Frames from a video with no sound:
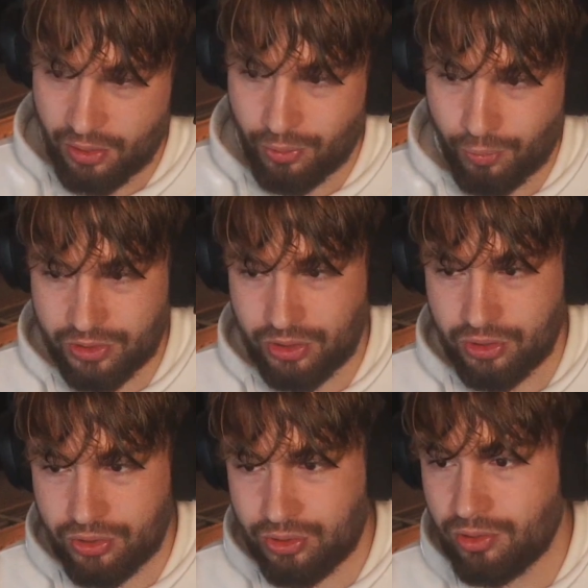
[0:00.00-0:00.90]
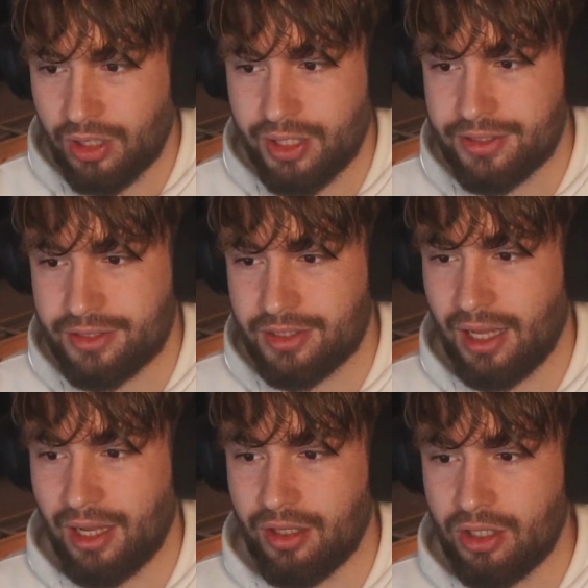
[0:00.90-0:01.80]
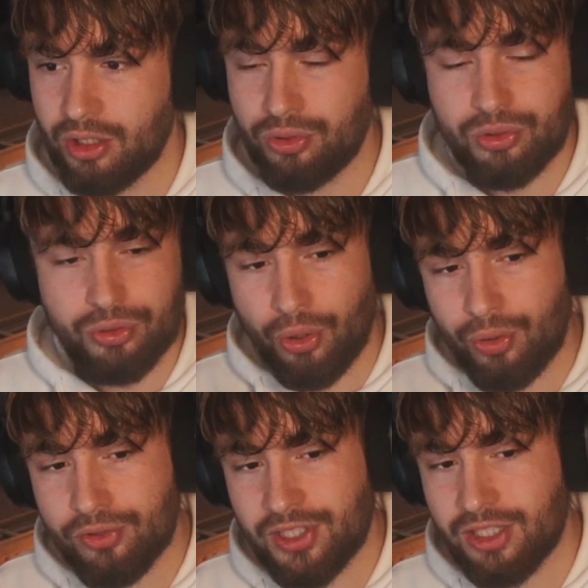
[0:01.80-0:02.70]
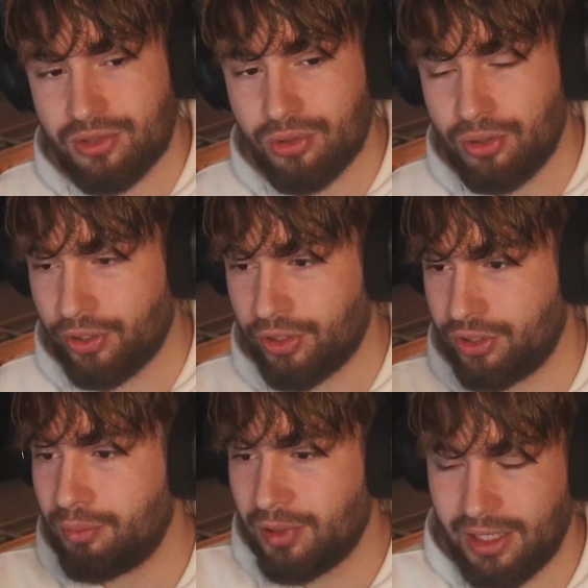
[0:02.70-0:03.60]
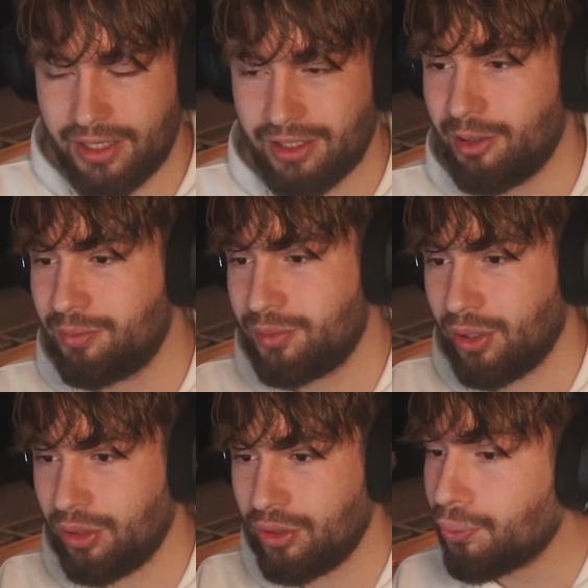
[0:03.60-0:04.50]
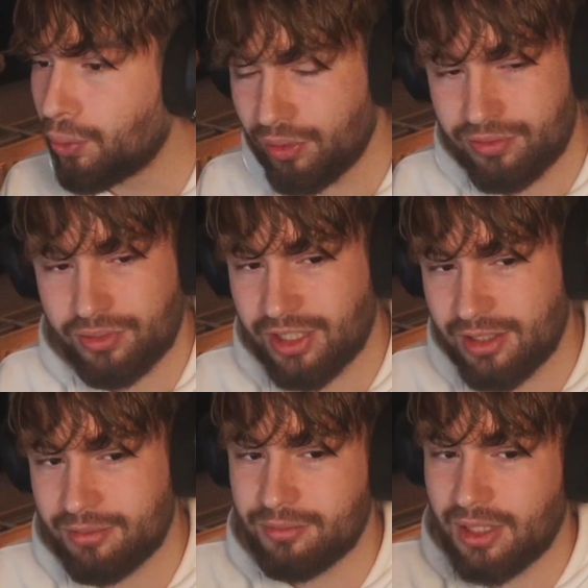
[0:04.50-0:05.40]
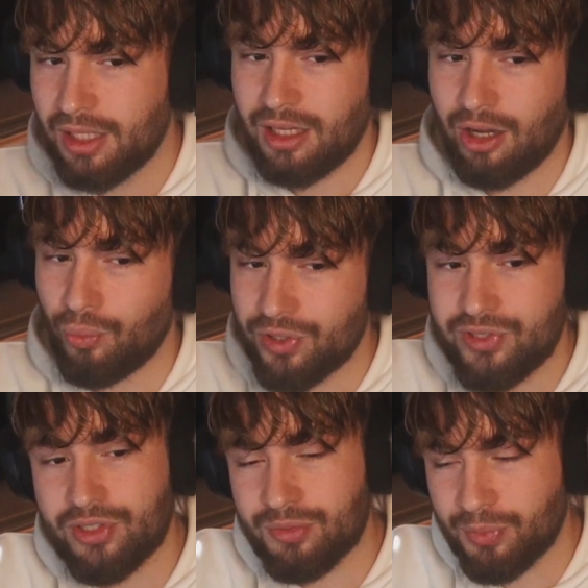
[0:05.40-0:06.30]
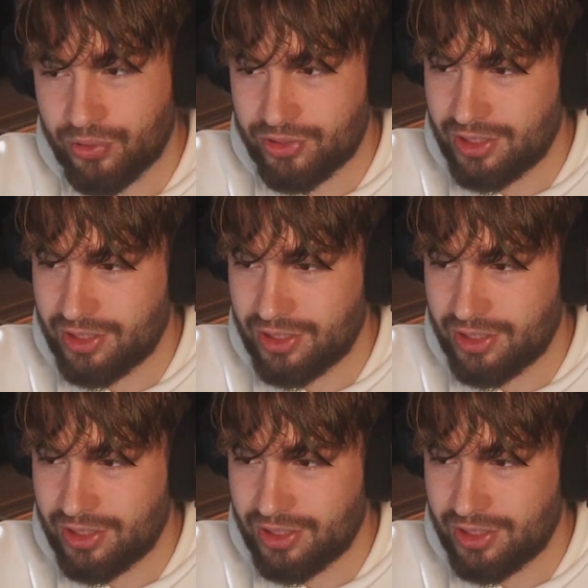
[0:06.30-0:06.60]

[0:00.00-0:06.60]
What you do is you do your own things, you lurk, you play lineup, you wall for them with the smokes.